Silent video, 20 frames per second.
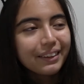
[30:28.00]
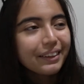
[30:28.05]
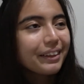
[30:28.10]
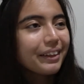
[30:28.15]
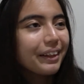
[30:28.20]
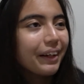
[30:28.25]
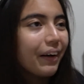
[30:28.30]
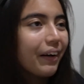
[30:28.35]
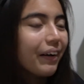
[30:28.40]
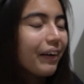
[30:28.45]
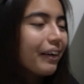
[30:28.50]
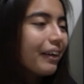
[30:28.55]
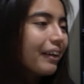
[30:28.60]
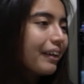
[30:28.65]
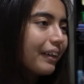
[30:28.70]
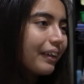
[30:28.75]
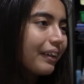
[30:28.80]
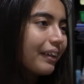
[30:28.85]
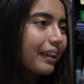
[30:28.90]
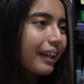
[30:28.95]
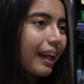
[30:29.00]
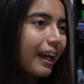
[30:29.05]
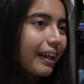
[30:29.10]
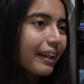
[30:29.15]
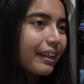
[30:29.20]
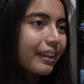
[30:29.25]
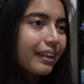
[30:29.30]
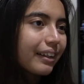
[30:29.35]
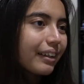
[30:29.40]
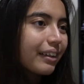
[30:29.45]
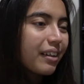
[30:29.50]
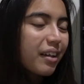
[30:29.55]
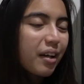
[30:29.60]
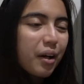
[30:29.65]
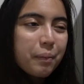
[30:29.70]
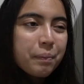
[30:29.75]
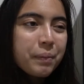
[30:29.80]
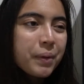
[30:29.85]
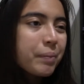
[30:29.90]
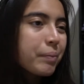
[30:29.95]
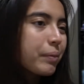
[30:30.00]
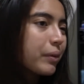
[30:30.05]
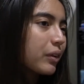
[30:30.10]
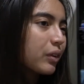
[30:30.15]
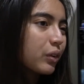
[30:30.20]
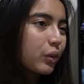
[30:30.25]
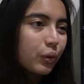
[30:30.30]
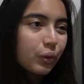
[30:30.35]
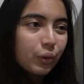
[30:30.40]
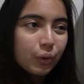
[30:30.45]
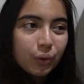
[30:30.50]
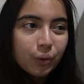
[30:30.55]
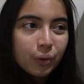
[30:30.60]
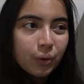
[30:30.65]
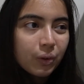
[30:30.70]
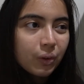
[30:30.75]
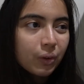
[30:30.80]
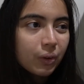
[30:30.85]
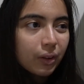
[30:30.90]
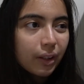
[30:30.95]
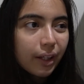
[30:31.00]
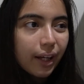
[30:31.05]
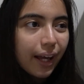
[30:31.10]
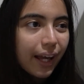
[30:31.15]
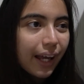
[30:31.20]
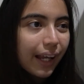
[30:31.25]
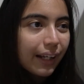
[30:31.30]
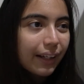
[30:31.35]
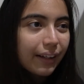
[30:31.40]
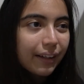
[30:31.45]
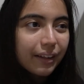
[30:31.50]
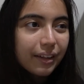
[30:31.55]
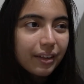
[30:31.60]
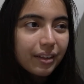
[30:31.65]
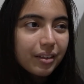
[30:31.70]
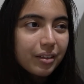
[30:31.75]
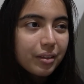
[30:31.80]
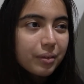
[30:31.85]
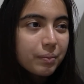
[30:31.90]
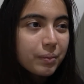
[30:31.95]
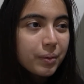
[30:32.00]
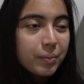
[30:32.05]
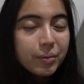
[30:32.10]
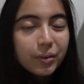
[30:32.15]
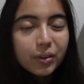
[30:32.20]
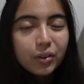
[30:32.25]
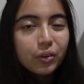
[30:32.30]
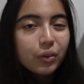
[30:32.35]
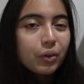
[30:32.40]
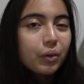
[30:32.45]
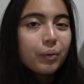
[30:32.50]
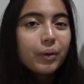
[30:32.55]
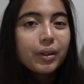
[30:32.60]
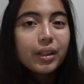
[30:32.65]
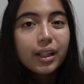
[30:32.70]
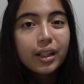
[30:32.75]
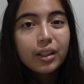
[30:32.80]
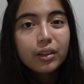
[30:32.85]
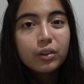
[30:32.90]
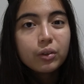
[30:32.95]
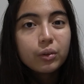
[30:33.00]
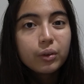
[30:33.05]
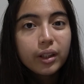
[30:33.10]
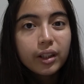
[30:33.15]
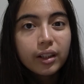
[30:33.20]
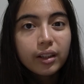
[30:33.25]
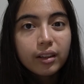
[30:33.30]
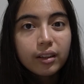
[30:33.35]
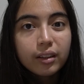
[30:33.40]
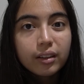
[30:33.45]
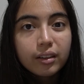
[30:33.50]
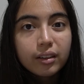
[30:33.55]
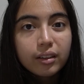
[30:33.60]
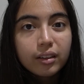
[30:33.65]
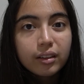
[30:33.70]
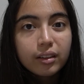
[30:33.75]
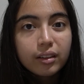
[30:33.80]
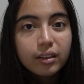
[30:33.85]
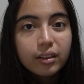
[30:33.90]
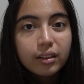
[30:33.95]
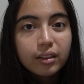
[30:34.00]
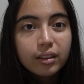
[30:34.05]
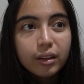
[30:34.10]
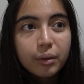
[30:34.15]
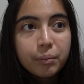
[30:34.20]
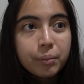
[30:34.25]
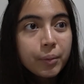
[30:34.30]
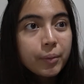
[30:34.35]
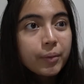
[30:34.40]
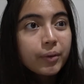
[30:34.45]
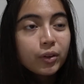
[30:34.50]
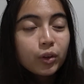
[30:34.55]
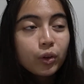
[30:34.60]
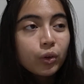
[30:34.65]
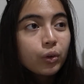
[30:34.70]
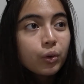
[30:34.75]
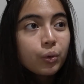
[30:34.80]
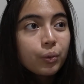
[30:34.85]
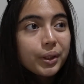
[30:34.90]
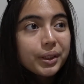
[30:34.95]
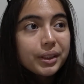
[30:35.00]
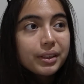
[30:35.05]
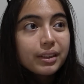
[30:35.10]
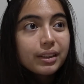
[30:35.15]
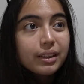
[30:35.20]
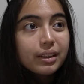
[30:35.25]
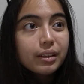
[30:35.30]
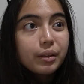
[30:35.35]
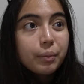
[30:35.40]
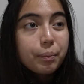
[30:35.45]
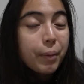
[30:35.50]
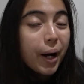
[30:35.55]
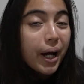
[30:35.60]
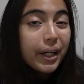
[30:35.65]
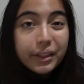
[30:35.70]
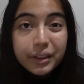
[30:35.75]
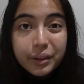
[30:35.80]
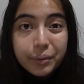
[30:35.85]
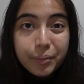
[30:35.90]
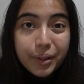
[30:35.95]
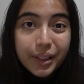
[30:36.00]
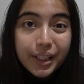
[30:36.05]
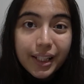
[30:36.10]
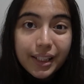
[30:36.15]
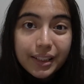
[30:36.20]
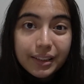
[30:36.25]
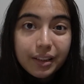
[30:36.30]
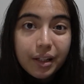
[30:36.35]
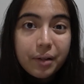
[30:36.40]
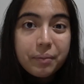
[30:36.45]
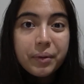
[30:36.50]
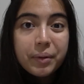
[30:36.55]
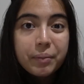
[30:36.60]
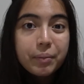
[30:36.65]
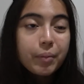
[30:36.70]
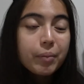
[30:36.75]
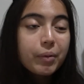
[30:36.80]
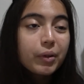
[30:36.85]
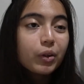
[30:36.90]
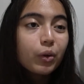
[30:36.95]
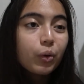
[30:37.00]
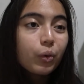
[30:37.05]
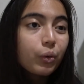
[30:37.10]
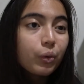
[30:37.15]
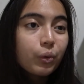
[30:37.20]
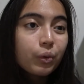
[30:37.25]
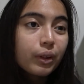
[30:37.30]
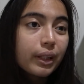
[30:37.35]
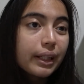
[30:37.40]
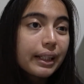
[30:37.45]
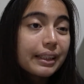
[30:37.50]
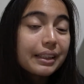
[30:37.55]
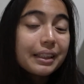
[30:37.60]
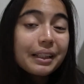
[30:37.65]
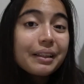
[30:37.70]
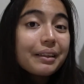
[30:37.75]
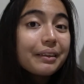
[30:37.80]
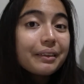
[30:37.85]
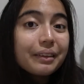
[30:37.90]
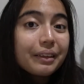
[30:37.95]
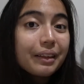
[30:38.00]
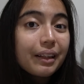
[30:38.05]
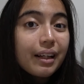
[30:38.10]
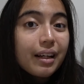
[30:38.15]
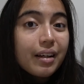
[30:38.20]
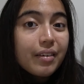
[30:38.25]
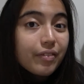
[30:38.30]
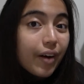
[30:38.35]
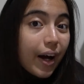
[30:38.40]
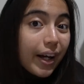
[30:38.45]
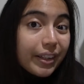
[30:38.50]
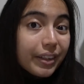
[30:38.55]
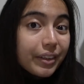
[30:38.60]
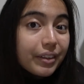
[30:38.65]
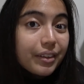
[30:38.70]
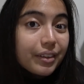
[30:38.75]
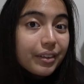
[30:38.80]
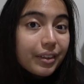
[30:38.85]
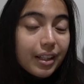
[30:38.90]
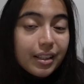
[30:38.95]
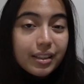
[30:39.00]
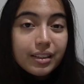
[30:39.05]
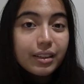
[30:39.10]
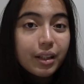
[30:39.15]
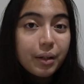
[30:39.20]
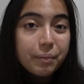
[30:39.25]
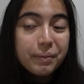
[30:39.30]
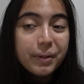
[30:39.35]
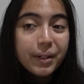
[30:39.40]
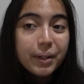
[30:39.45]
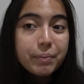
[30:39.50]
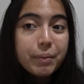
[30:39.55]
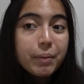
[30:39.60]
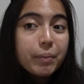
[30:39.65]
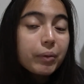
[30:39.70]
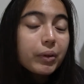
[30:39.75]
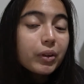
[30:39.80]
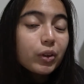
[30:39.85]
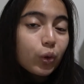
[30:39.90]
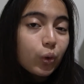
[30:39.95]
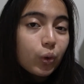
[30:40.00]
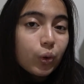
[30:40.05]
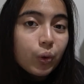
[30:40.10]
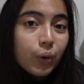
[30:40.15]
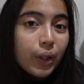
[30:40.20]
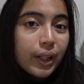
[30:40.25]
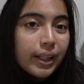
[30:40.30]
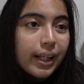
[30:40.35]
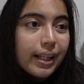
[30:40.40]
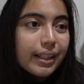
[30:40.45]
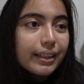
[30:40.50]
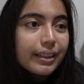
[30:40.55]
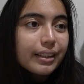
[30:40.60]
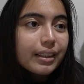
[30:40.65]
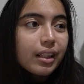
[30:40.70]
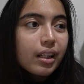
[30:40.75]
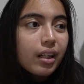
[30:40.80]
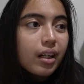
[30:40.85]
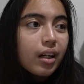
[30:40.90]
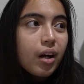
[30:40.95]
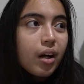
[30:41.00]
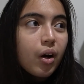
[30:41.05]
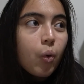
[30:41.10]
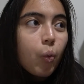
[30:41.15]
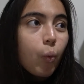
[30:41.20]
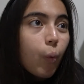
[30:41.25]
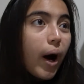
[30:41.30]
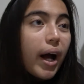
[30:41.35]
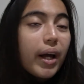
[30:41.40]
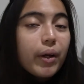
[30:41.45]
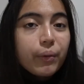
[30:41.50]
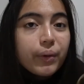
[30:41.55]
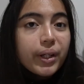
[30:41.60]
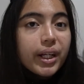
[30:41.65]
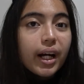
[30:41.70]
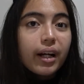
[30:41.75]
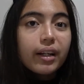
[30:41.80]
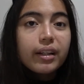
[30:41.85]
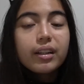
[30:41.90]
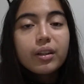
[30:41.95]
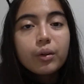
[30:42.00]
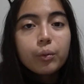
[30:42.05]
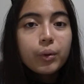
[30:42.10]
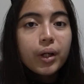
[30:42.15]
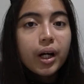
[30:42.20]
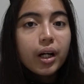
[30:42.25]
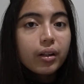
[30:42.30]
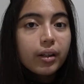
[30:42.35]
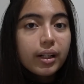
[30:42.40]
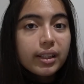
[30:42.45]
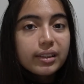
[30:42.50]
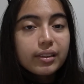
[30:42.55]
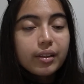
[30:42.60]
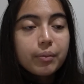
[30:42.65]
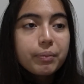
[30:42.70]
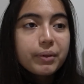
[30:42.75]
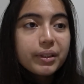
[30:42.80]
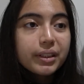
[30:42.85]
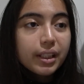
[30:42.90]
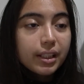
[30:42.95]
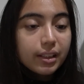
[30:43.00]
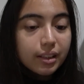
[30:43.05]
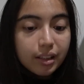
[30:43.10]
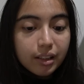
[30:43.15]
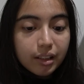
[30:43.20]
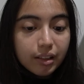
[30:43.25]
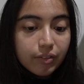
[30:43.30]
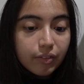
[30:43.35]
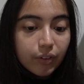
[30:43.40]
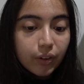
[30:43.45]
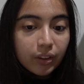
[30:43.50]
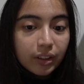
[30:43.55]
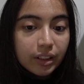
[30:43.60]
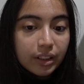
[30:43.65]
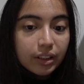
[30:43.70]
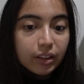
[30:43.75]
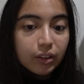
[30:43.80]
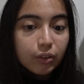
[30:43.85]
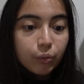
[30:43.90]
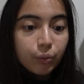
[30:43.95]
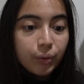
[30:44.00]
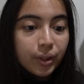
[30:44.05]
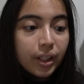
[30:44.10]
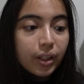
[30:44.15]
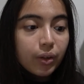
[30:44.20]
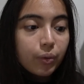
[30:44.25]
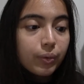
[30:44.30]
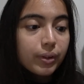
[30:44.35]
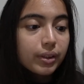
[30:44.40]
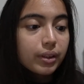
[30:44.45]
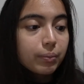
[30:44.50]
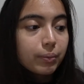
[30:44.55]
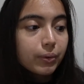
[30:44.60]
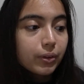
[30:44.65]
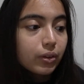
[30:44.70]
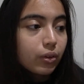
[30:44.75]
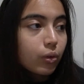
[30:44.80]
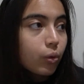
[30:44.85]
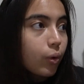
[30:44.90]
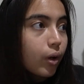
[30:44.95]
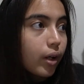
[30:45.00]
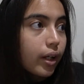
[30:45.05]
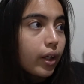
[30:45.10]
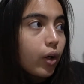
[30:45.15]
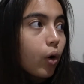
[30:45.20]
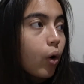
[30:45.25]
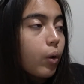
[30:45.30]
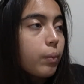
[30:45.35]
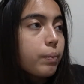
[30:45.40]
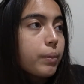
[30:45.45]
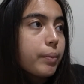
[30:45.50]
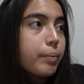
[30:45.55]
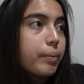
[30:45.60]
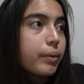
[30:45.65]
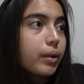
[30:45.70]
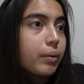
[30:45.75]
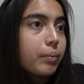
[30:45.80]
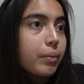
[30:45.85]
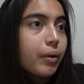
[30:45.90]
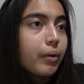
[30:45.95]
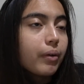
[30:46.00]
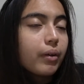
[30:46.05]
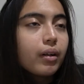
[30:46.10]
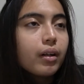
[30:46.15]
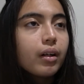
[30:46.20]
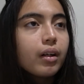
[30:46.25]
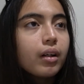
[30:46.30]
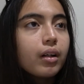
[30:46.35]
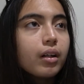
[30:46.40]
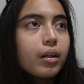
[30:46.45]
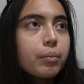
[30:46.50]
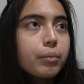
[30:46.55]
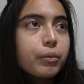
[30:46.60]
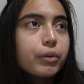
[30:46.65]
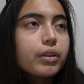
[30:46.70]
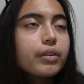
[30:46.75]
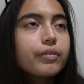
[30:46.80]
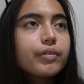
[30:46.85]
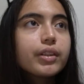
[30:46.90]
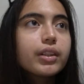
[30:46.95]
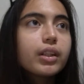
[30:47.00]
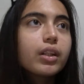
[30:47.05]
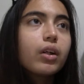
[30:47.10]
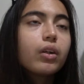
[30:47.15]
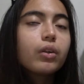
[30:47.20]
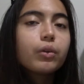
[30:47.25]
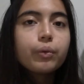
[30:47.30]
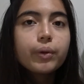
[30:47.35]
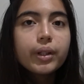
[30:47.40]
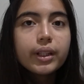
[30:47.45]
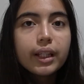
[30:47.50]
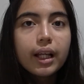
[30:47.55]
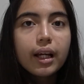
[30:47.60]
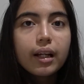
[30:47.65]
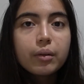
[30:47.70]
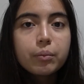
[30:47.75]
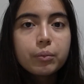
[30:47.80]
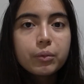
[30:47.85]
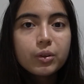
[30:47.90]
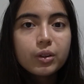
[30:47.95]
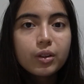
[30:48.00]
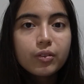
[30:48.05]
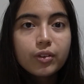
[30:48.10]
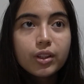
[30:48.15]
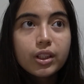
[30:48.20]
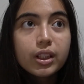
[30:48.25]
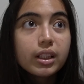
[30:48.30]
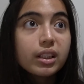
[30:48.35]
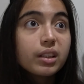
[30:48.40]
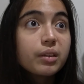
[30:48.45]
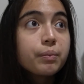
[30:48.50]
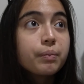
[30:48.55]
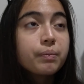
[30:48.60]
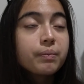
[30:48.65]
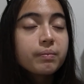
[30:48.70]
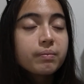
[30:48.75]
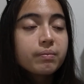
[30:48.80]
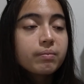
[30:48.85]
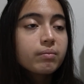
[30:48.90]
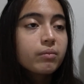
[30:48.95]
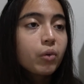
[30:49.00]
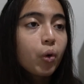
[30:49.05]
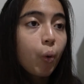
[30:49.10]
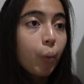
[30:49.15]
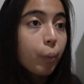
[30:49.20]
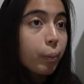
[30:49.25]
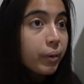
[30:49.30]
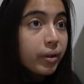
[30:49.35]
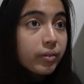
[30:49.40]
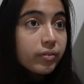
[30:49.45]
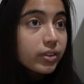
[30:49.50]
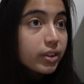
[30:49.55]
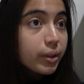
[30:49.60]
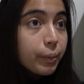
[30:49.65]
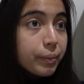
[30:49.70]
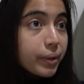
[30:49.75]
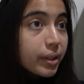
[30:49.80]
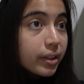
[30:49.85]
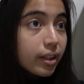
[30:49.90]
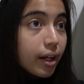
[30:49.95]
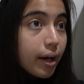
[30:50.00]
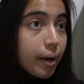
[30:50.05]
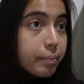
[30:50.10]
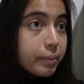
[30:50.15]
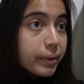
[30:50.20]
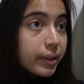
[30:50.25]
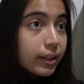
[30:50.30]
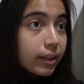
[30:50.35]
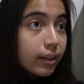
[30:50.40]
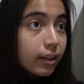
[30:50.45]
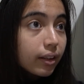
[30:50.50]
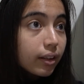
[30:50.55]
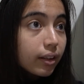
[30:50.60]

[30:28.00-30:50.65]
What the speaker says: You know? Like people don't know, and people don't know what they're doing. People don't know what's the punishment that is coming. People don't know the eternal fire that is coming. People don't know, and that's why we are here. We are Christ's representative on earth. We are the ones supposed to go out and call people, but most of us are not doing that. Most of us are just hoping for something to happen.